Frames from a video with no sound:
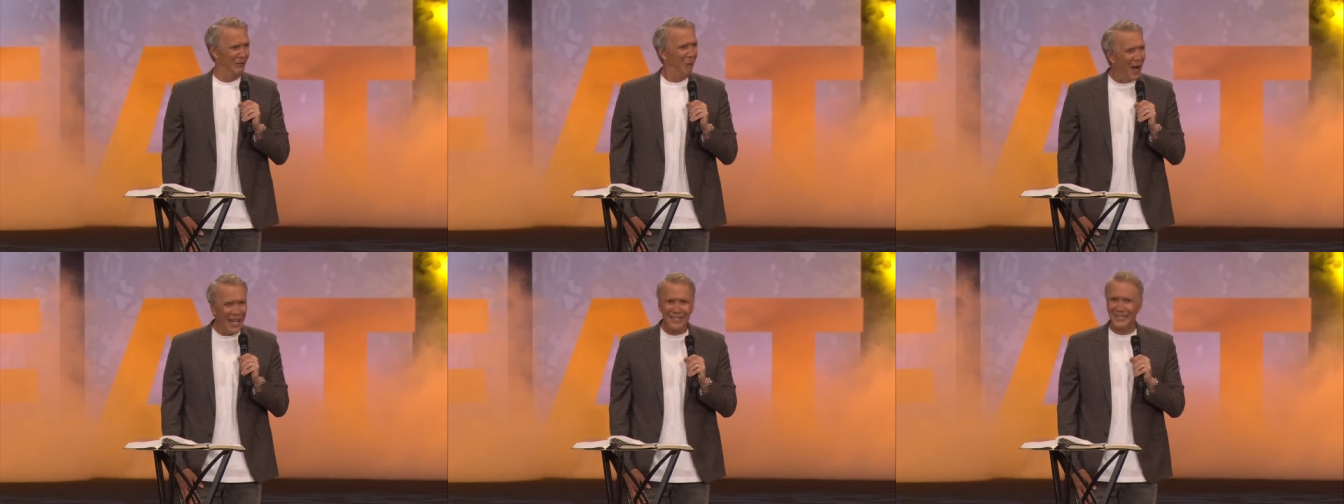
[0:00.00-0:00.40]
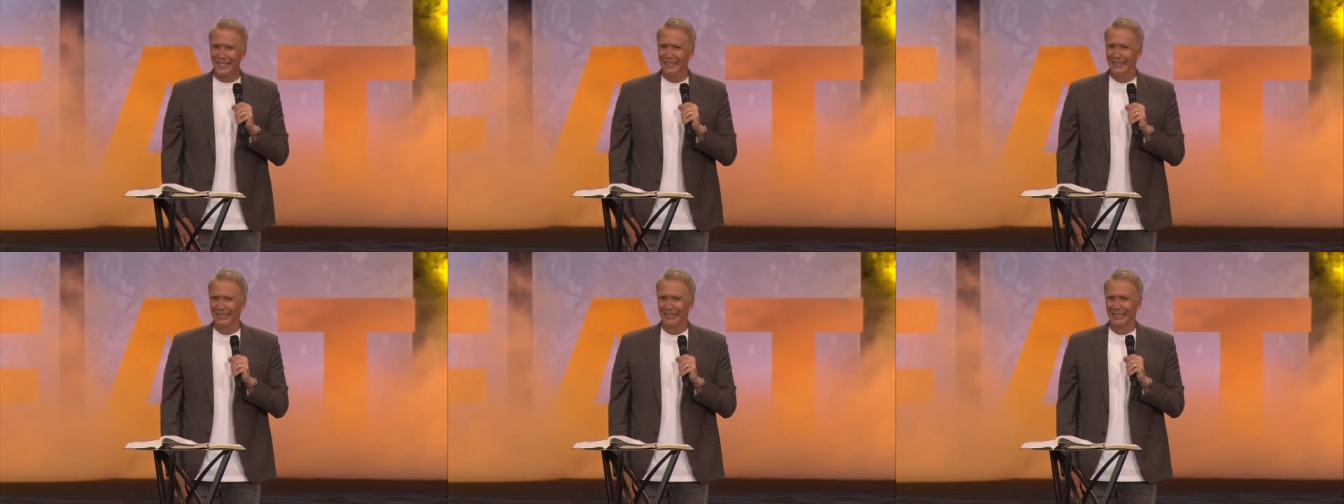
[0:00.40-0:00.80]
What?
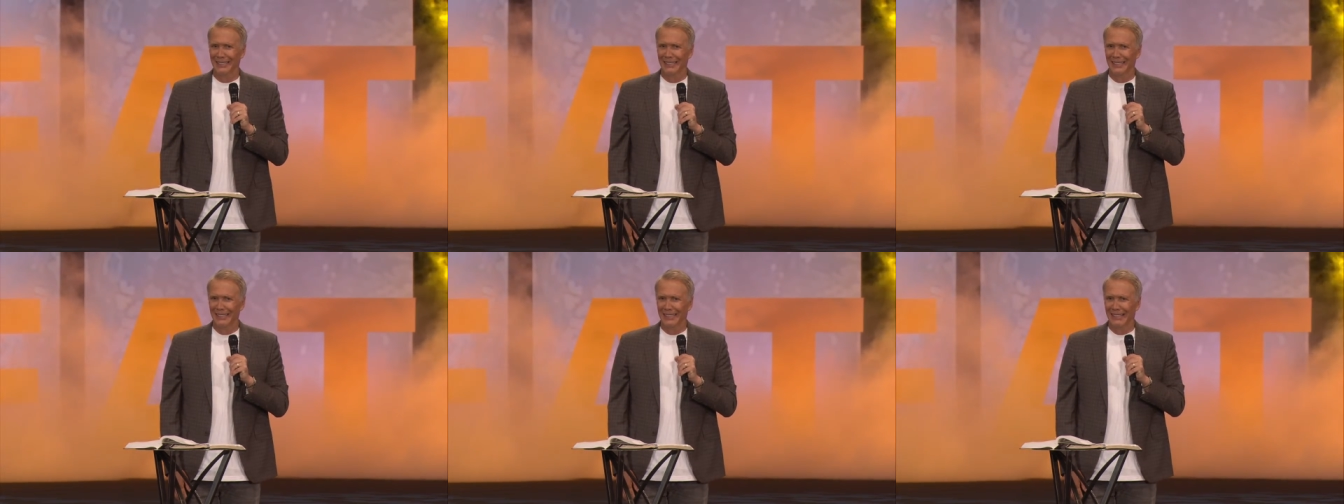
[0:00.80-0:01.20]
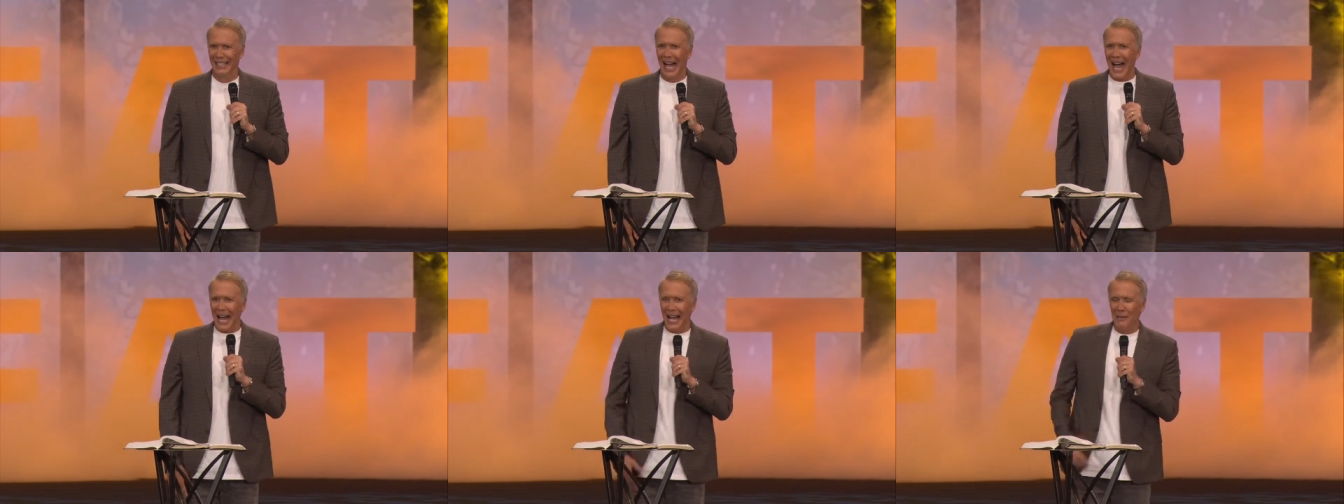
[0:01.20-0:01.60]

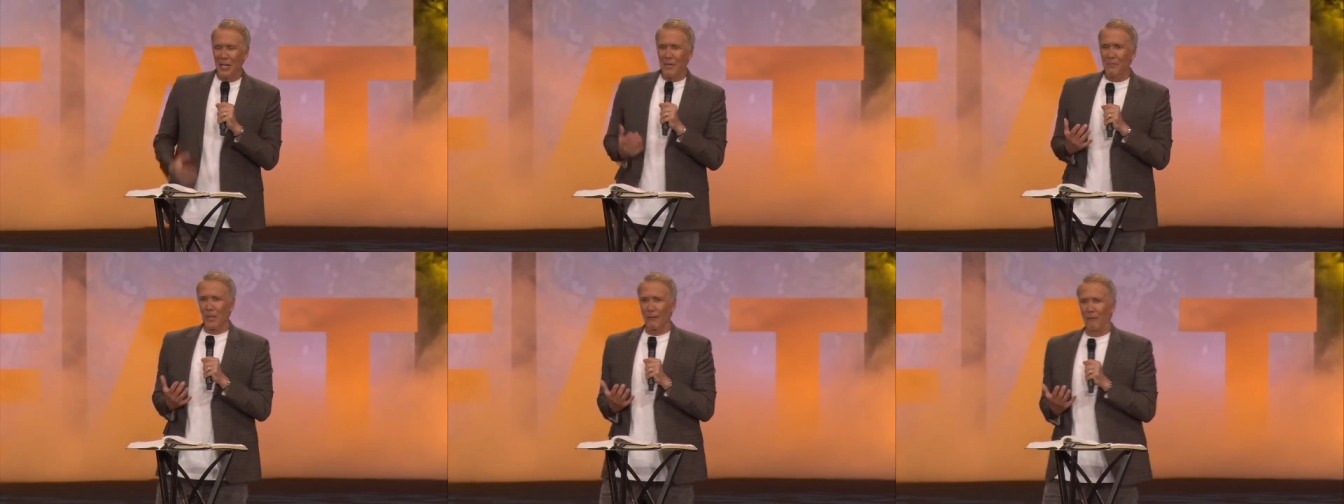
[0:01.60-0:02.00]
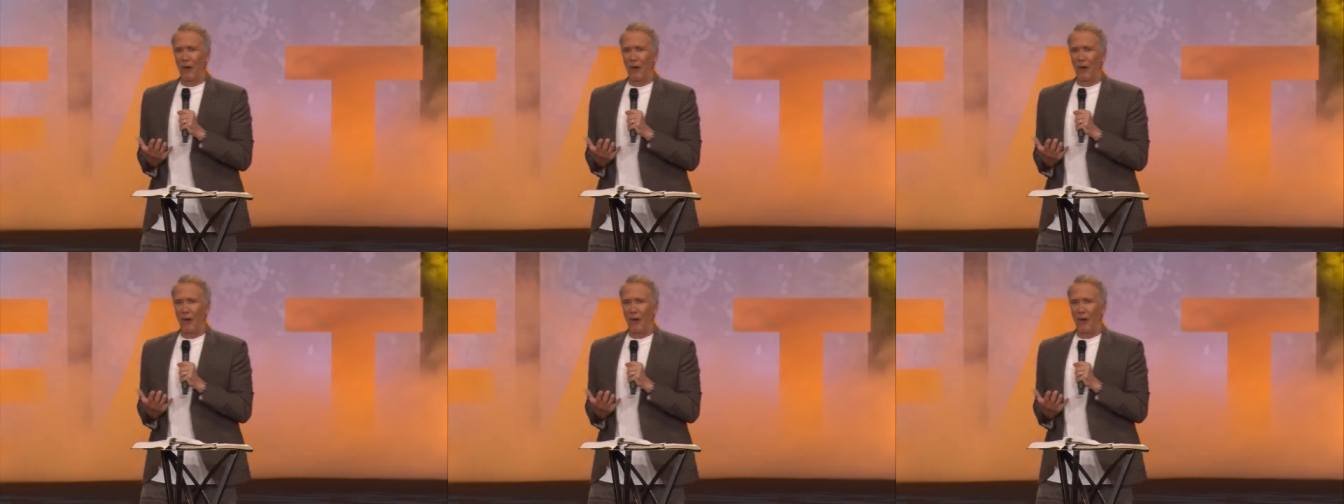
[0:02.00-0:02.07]
I mean, the